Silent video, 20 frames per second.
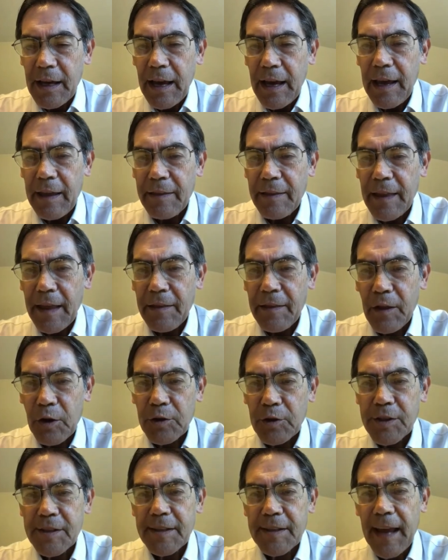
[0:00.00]
And then their
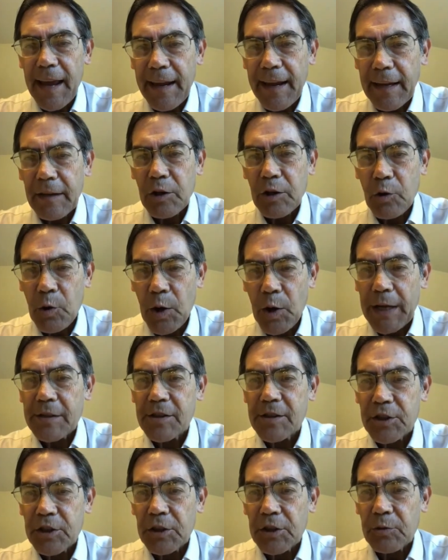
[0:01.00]
second
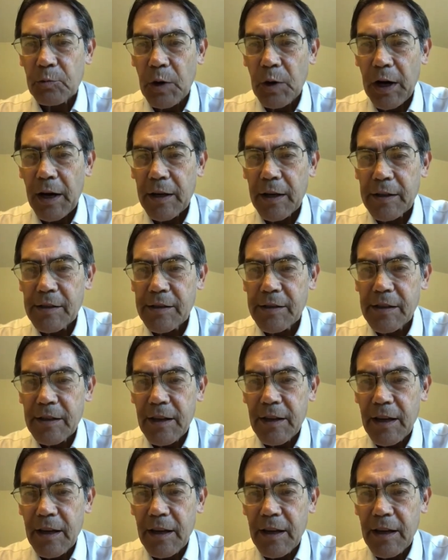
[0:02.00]
question was,